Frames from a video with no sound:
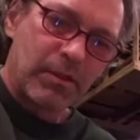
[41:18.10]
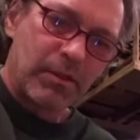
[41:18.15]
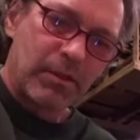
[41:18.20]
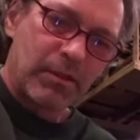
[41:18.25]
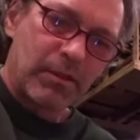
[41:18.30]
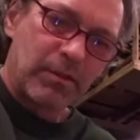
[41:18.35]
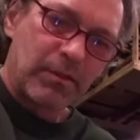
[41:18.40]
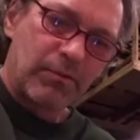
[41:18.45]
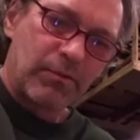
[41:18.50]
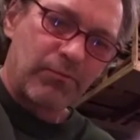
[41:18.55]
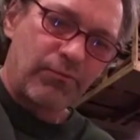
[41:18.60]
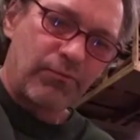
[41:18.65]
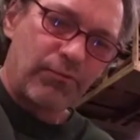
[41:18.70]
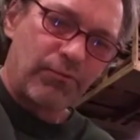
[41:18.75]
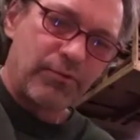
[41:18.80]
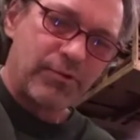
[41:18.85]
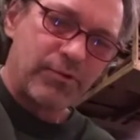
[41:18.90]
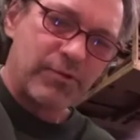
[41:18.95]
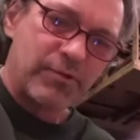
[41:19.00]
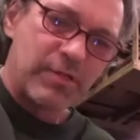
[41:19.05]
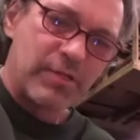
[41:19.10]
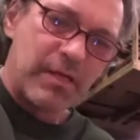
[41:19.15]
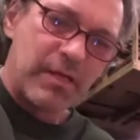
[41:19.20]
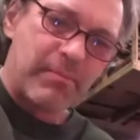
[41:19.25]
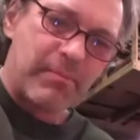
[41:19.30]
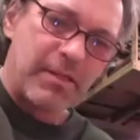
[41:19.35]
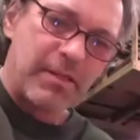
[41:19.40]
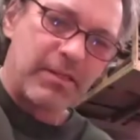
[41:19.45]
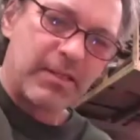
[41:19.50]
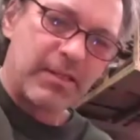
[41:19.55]
first time I
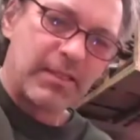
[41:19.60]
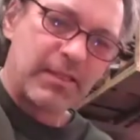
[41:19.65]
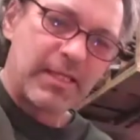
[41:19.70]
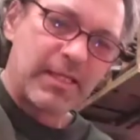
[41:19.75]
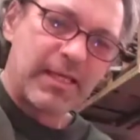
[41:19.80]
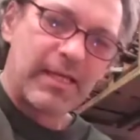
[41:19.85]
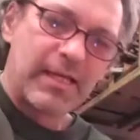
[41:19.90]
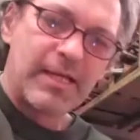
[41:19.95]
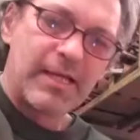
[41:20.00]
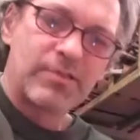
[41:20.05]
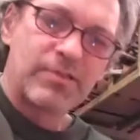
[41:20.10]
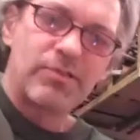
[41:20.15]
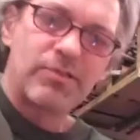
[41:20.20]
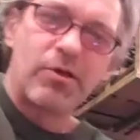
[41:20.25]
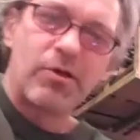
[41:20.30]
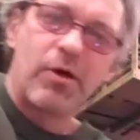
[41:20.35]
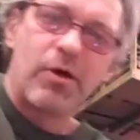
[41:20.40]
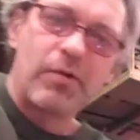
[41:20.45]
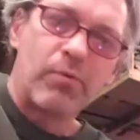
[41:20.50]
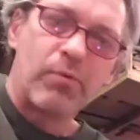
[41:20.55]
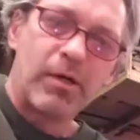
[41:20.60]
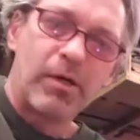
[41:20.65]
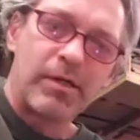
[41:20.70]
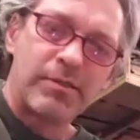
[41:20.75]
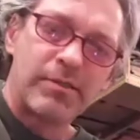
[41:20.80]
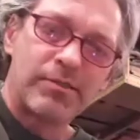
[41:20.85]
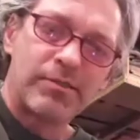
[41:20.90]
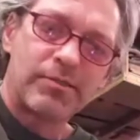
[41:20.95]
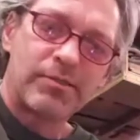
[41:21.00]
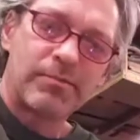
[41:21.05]
think I saw it
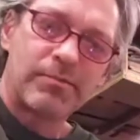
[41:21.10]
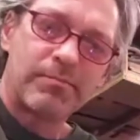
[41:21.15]
was